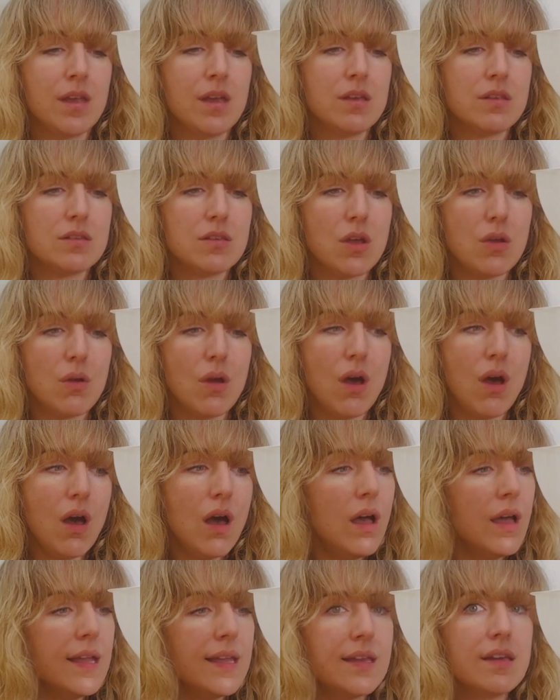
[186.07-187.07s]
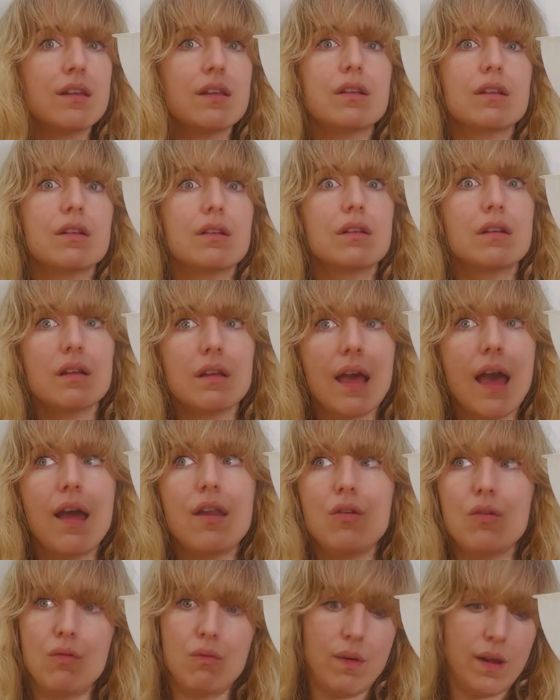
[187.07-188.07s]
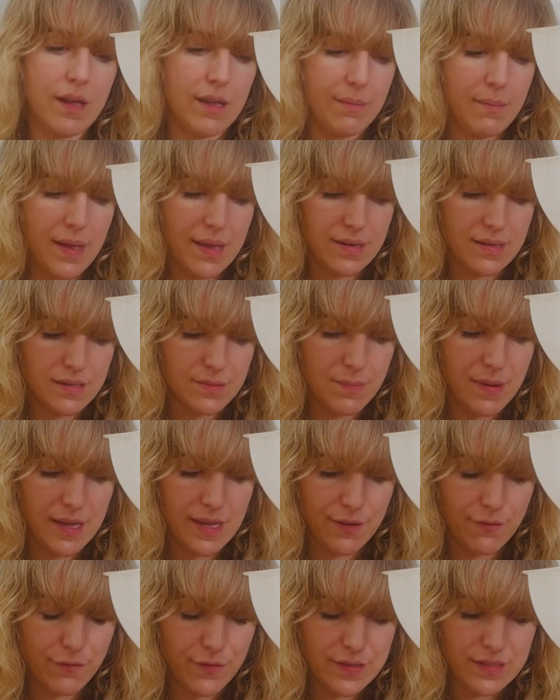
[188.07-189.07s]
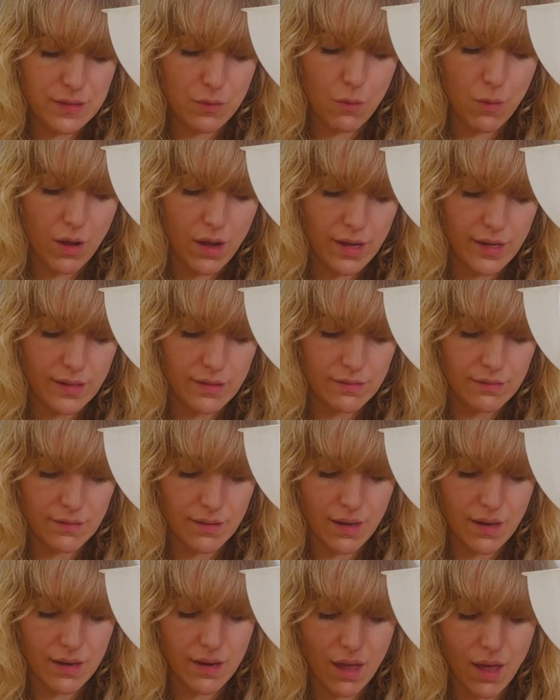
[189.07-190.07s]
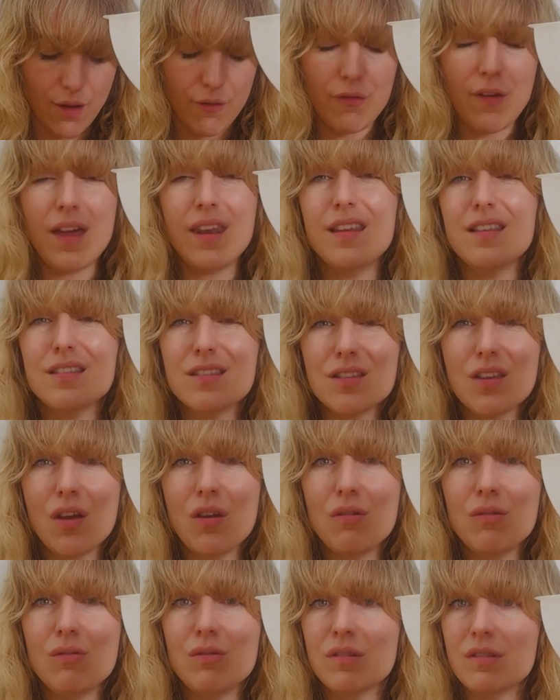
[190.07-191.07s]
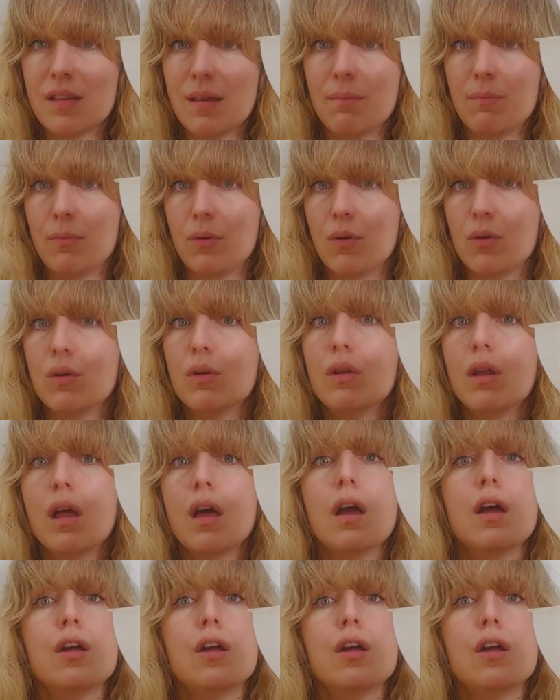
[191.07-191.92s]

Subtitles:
So I cannot recommend making fizzy wine enough, and it's so simple.